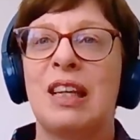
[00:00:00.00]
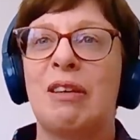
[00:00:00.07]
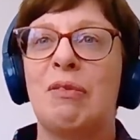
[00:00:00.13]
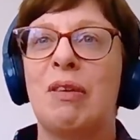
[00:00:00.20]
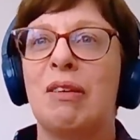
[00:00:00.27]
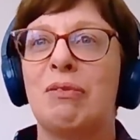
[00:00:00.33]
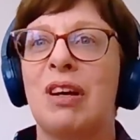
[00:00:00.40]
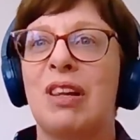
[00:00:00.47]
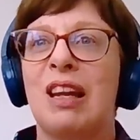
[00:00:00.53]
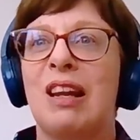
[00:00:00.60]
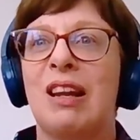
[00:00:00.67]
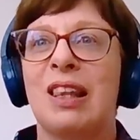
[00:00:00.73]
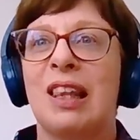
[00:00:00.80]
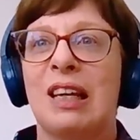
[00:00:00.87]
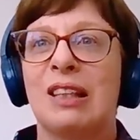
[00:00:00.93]
And I
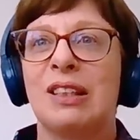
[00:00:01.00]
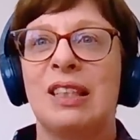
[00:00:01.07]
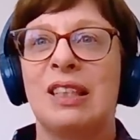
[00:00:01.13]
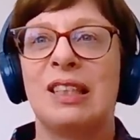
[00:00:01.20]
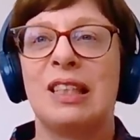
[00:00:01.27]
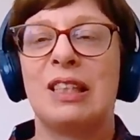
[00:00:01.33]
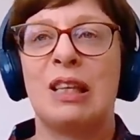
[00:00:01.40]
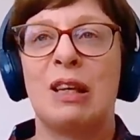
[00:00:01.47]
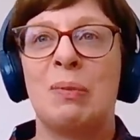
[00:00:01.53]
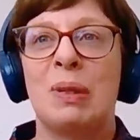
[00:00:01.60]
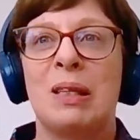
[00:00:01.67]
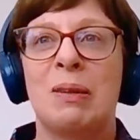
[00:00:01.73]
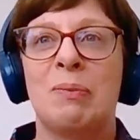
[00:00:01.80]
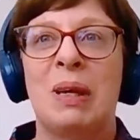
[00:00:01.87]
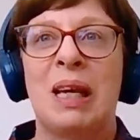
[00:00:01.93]
rather like that. She's
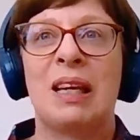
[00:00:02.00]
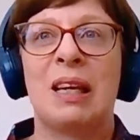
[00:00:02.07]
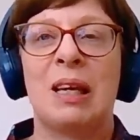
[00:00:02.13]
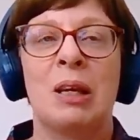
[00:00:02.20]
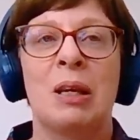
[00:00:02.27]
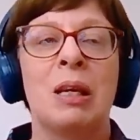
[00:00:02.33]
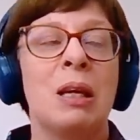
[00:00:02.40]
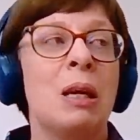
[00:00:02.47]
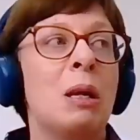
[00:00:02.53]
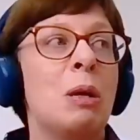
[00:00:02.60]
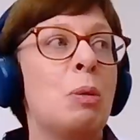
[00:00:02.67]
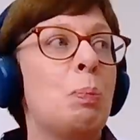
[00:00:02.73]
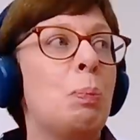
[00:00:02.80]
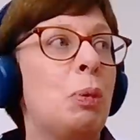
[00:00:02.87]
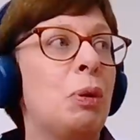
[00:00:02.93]
determined to make her
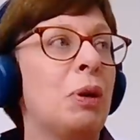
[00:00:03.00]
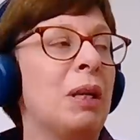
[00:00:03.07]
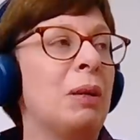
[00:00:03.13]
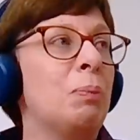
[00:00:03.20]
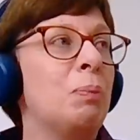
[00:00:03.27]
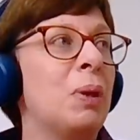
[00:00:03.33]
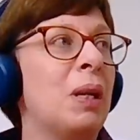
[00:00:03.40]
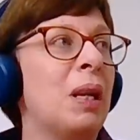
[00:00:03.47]
point.